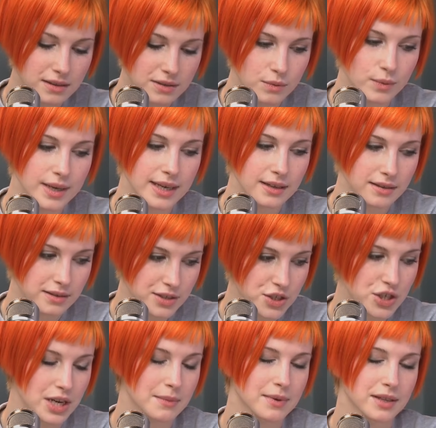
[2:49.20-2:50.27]
there? we
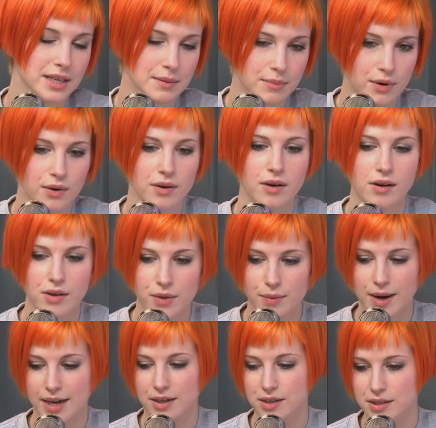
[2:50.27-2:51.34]
legitimately broke all the
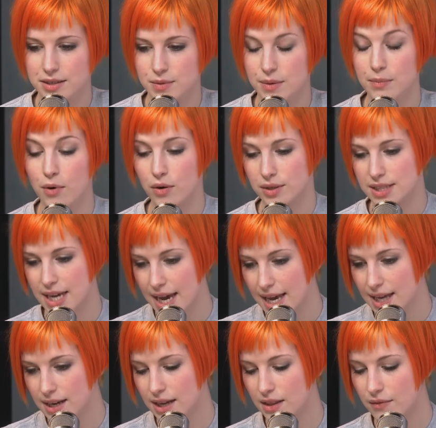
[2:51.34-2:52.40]
records. We broke
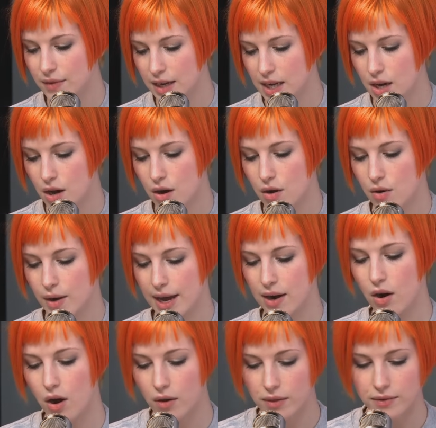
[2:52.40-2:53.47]
ten in the video and
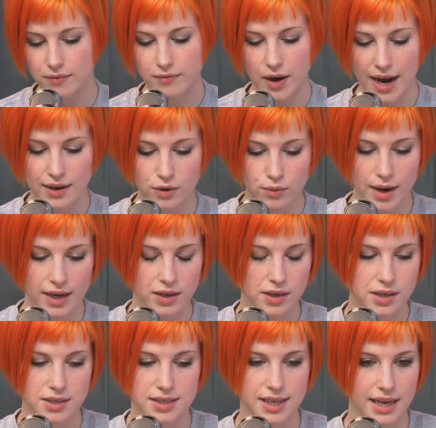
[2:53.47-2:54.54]
mm-hmm. all the vinyl
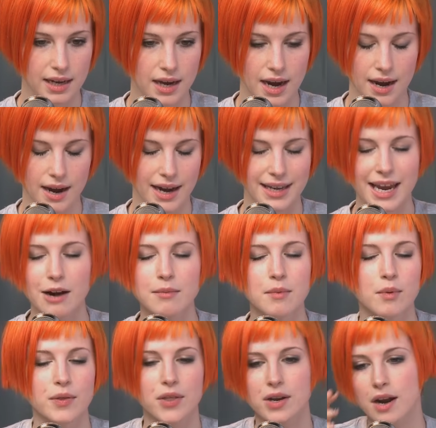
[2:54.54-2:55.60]
records. Like I can't
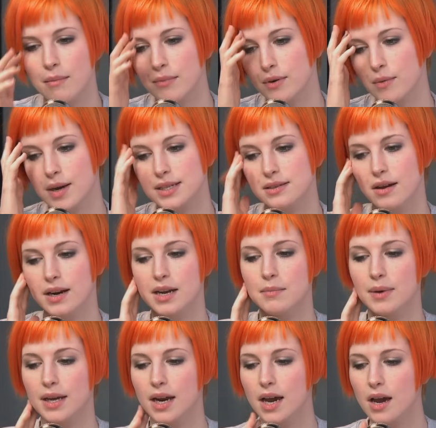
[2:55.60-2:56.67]
remember what the number was on it,
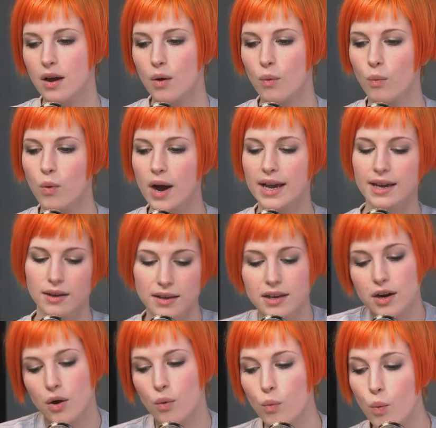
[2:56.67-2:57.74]
but one, you
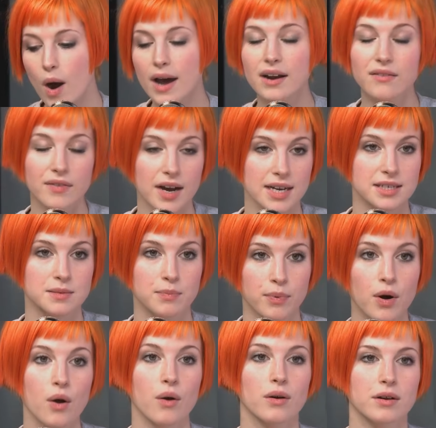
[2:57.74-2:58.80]
know, one of us
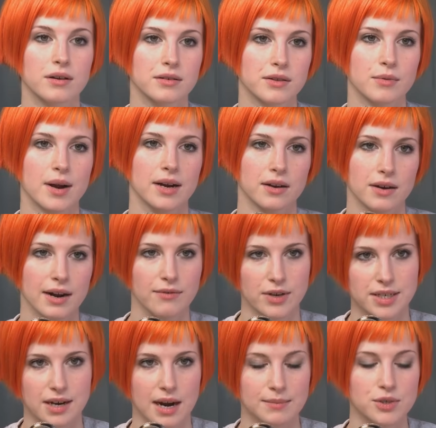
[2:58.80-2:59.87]
broke the record
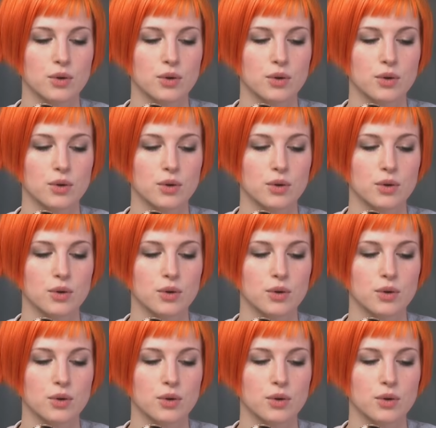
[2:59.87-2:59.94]
every time.